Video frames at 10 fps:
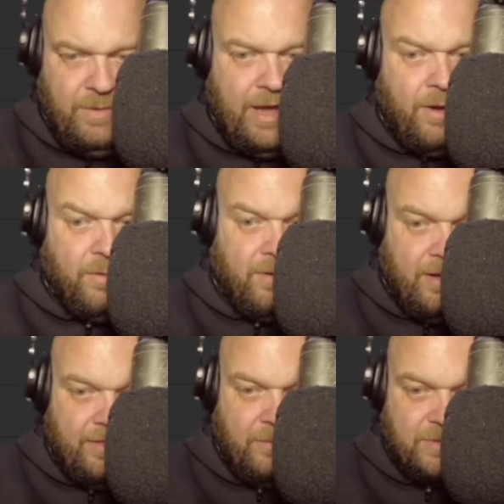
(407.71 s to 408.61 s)
There we
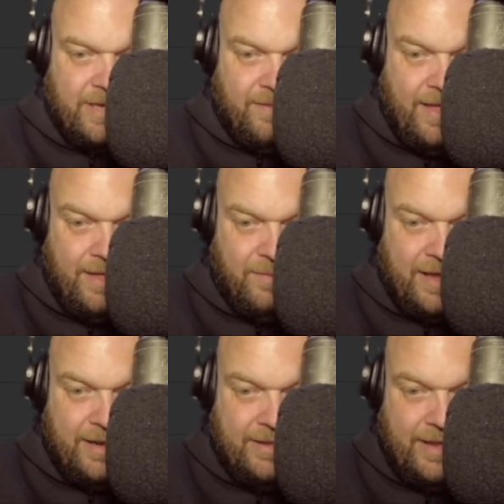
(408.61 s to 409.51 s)
go. I think we'll take
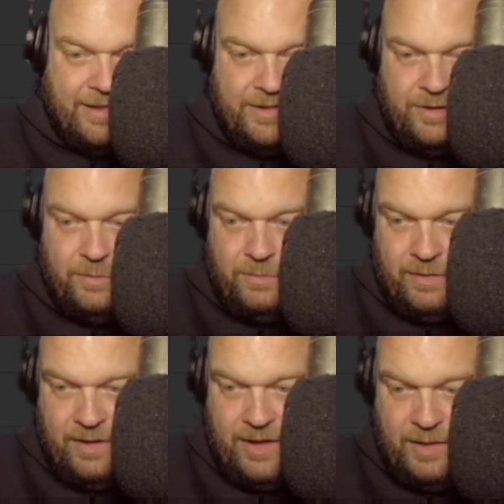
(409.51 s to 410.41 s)
that. That'll
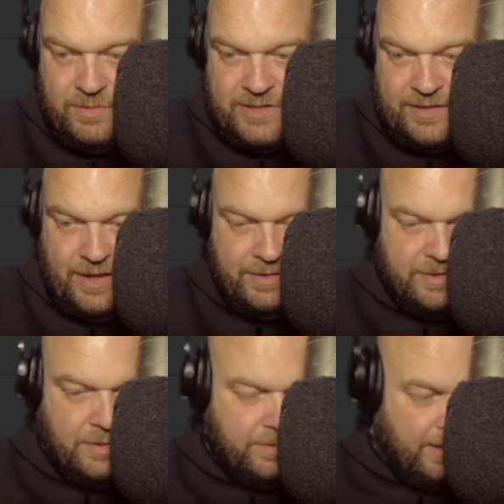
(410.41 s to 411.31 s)
do. We'll
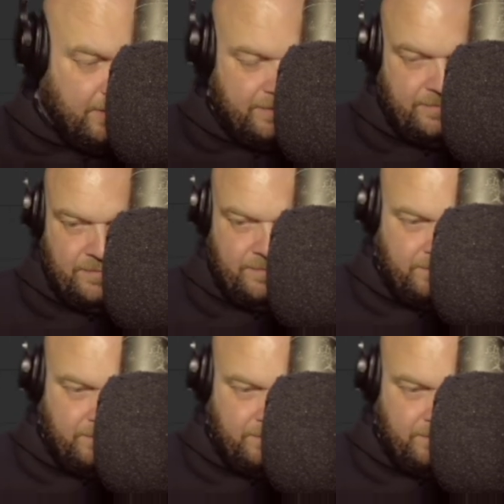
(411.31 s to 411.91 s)
take that and do that.